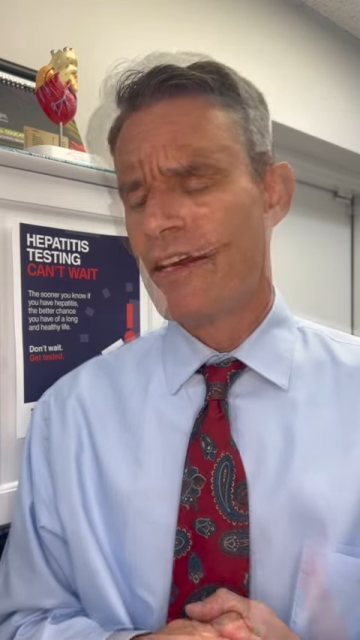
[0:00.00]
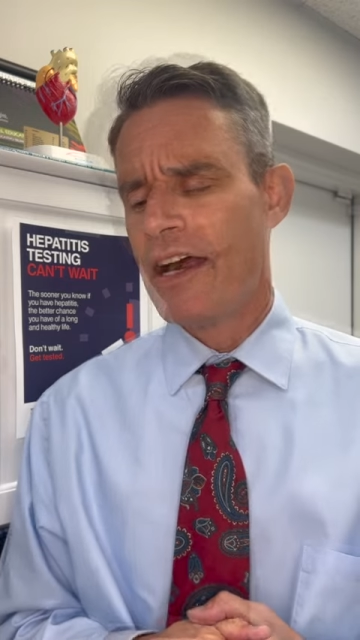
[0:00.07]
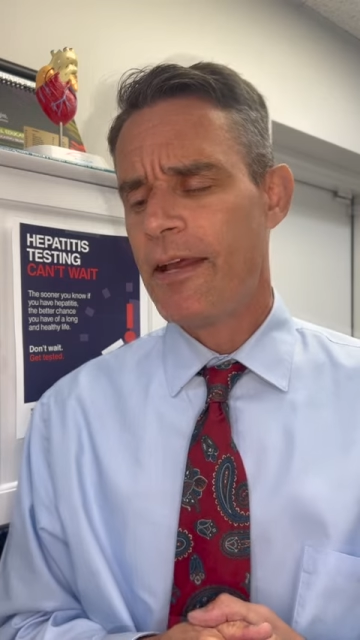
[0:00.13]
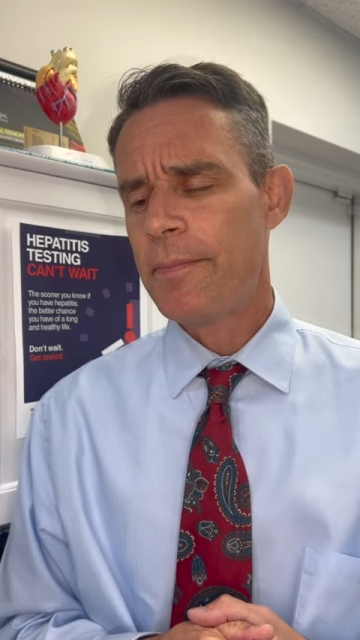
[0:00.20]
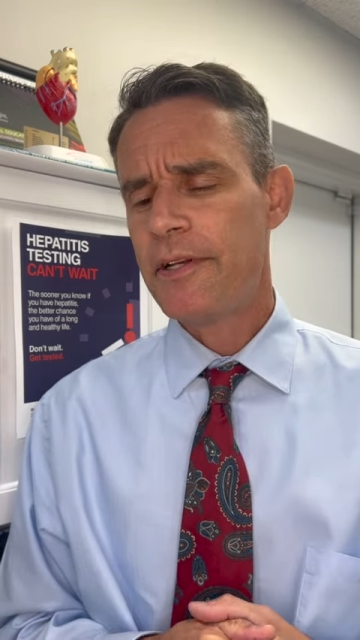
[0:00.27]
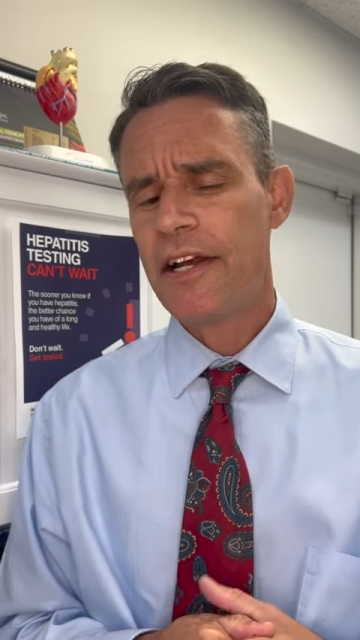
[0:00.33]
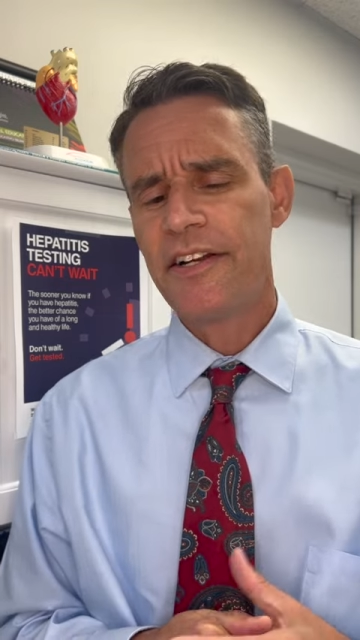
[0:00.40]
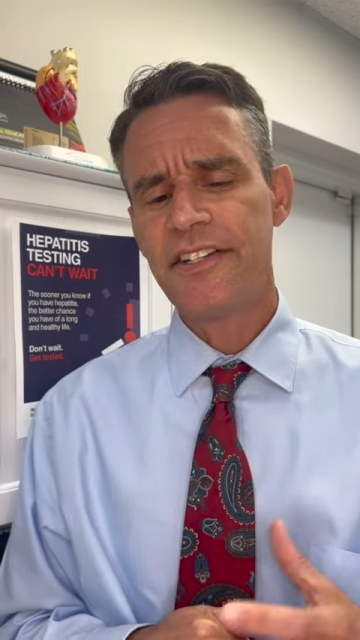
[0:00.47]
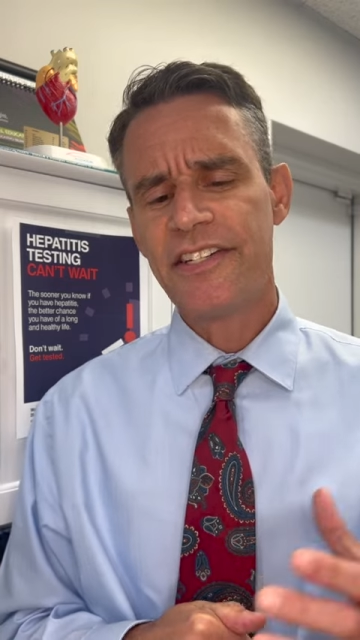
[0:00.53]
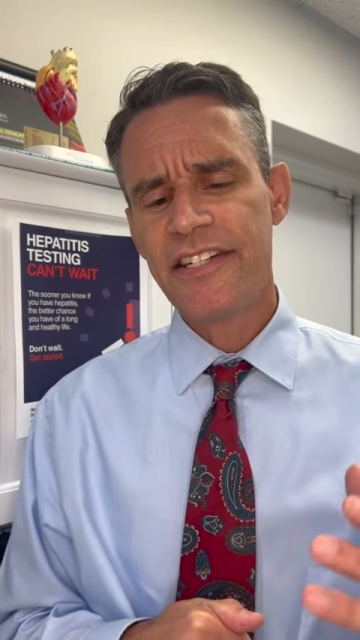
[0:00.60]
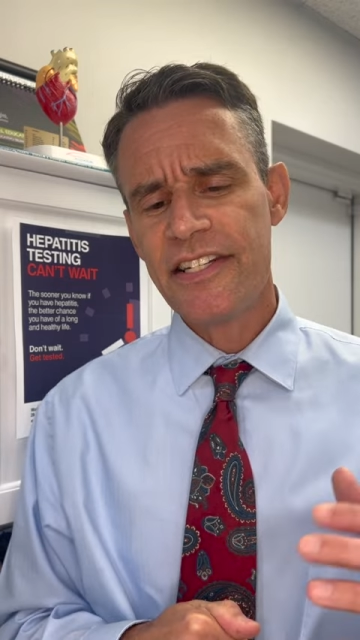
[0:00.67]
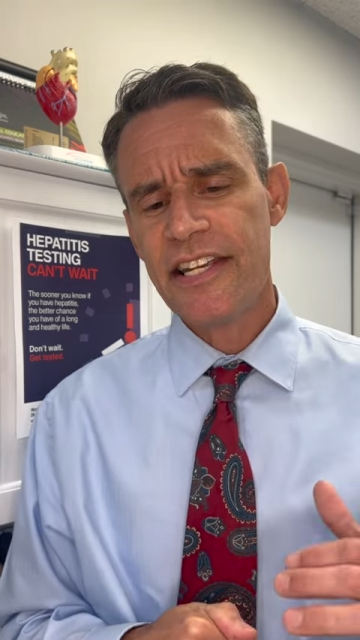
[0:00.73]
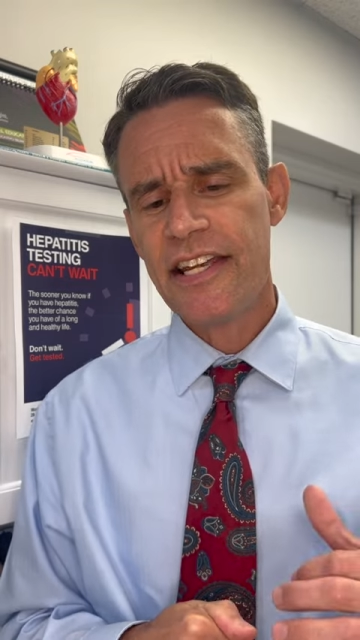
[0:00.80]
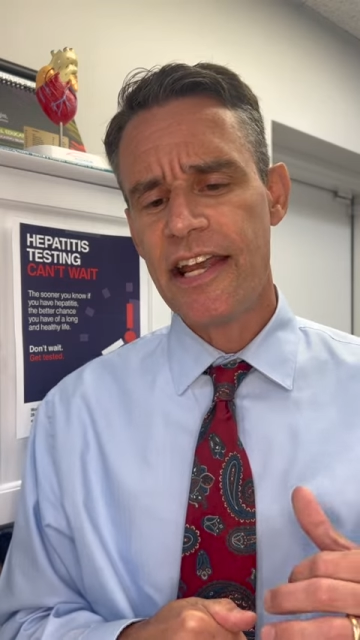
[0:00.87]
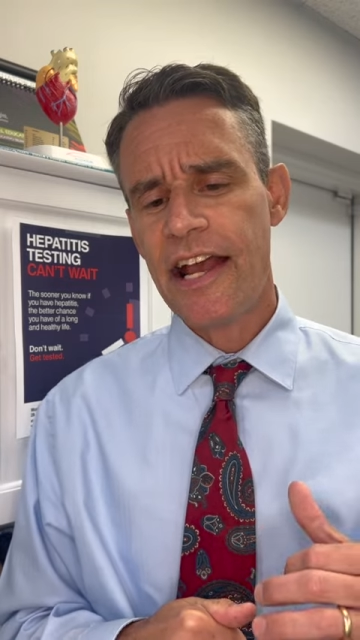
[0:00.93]
Hepatitis
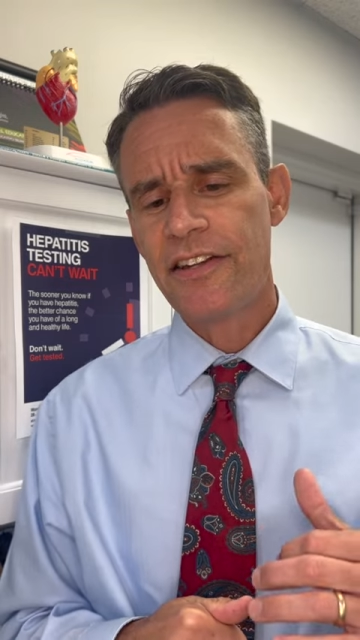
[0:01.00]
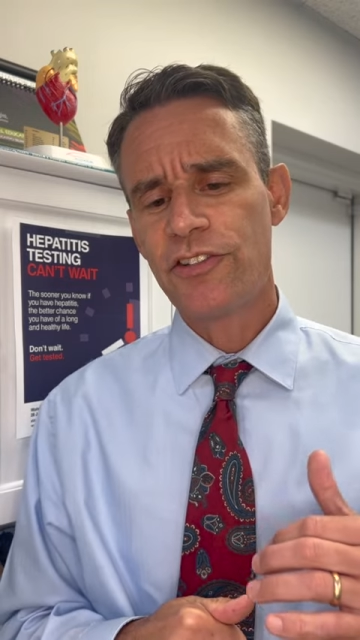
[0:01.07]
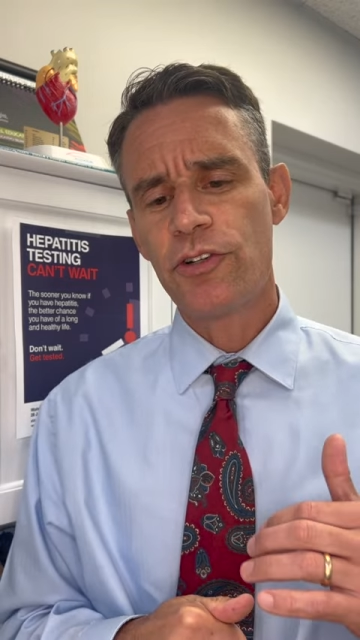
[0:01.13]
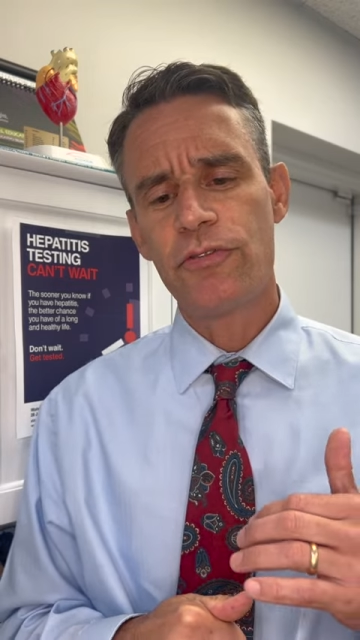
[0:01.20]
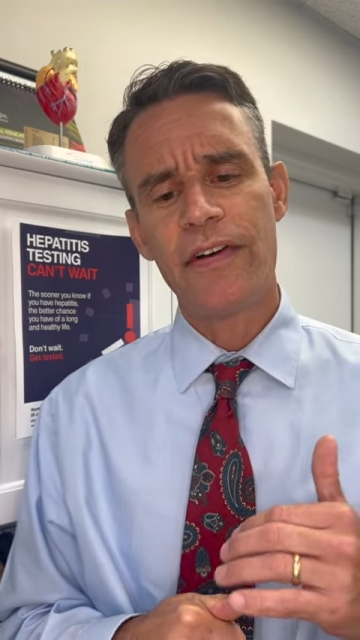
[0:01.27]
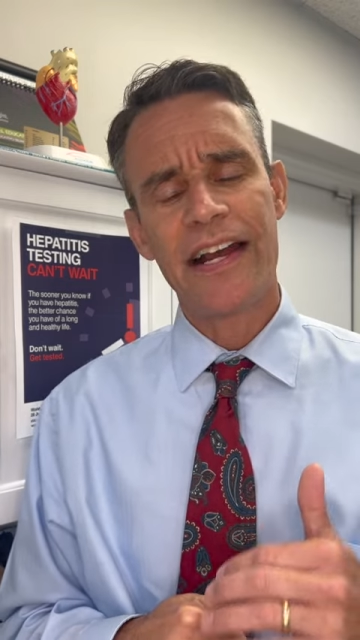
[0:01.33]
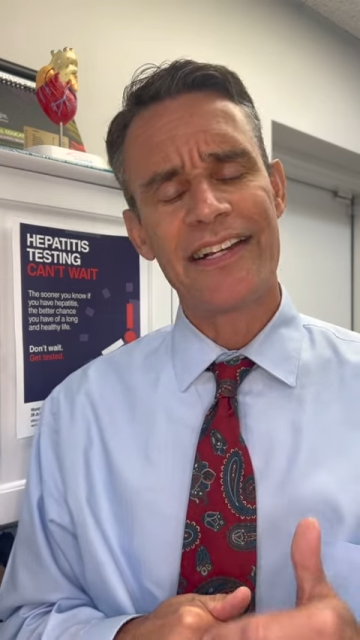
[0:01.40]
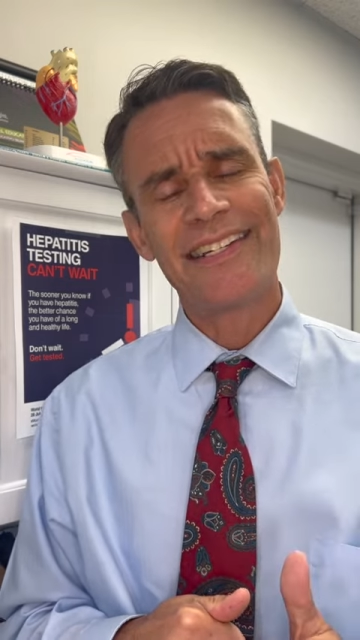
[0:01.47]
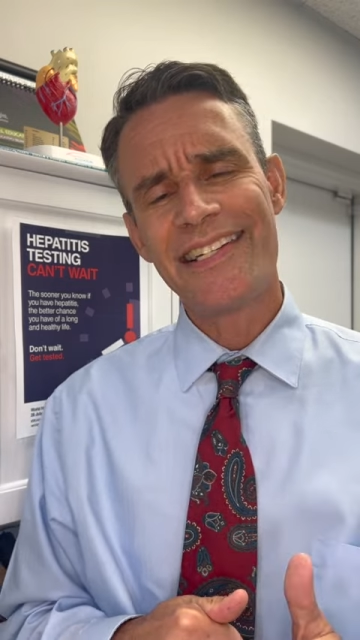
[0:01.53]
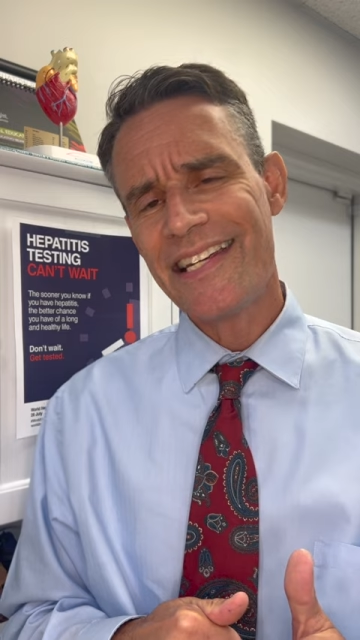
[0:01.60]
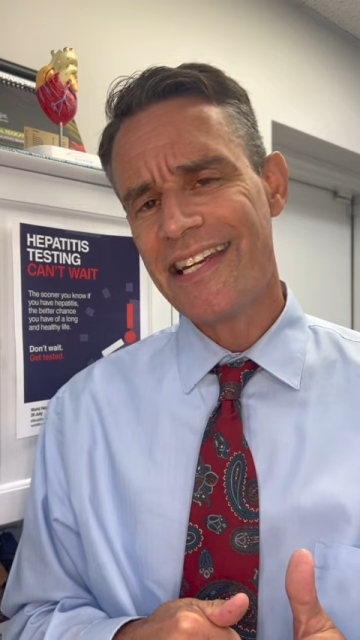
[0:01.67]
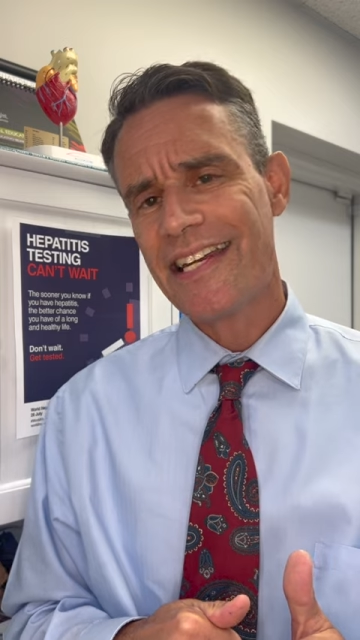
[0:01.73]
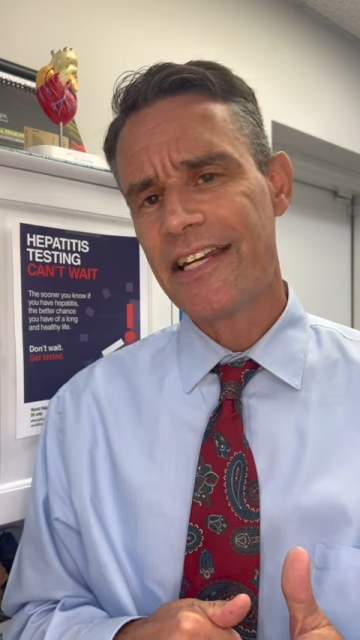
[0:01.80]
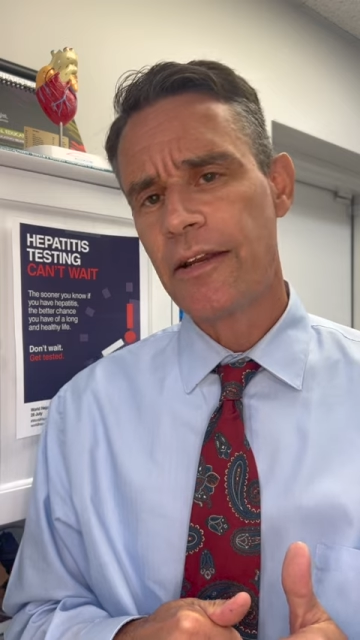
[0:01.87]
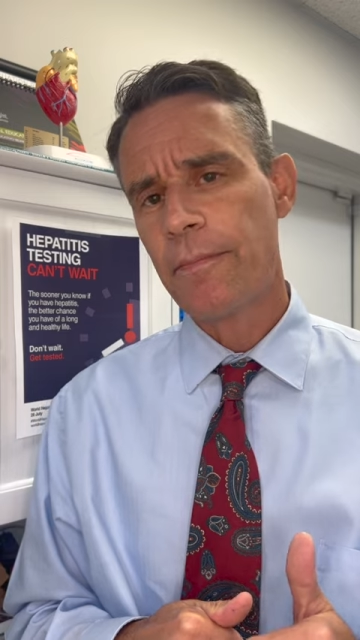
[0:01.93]
C has no
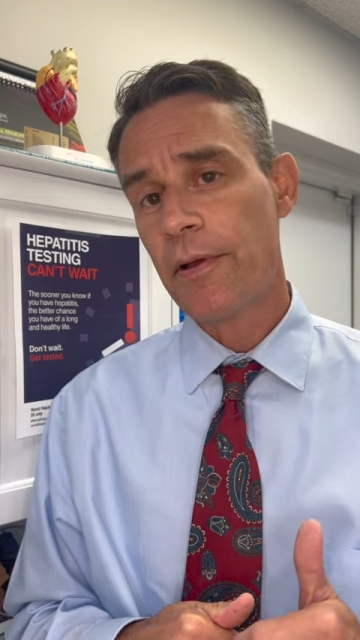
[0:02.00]
vaccine,